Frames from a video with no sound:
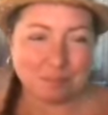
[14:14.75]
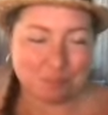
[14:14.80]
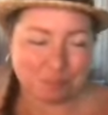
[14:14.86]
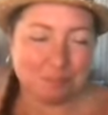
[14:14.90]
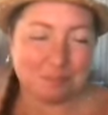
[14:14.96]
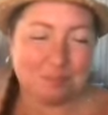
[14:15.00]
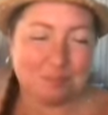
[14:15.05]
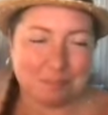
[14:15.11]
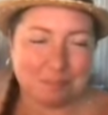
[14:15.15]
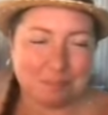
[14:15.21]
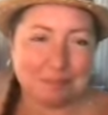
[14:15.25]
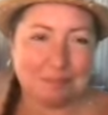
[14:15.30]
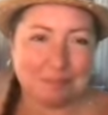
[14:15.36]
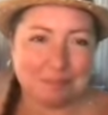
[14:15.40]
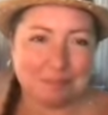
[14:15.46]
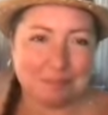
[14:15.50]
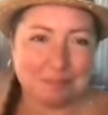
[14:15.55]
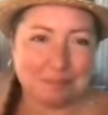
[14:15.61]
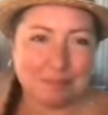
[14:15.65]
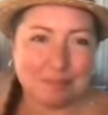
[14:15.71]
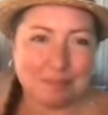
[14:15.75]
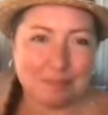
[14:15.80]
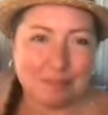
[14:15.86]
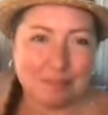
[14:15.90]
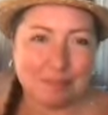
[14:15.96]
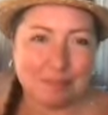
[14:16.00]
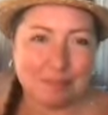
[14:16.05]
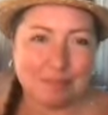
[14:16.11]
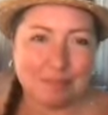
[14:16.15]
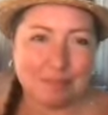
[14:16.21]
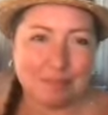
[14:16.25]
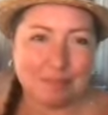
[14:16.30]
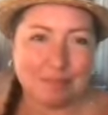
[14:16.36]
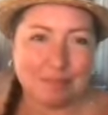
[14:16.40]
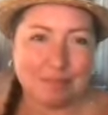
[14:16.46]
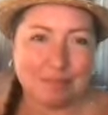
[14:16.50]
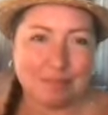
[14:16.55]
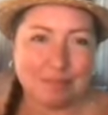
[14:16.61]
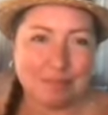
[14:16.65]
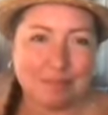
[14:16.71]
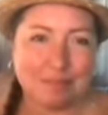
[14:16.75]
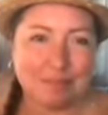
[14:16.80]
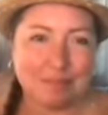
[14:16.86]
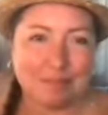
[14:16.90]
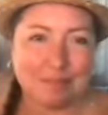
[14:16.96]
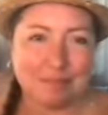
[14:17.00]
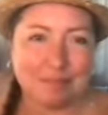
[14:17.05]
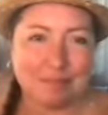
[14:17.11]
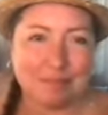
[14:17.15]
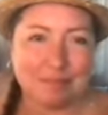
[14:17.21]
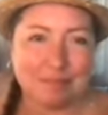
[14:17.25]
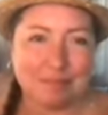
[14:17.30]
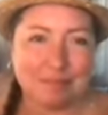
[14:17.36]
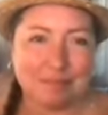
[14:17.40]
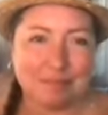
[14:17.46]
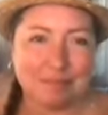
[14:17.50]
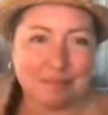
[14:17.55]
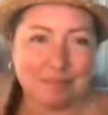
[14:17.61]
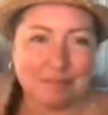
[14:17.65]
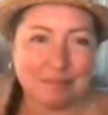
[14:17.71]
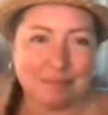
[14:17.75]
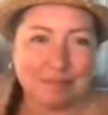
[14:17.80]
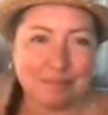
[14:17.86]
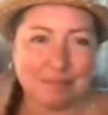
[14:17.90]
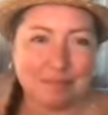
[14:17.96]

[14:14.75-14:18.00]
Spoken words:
The person shown says nothing.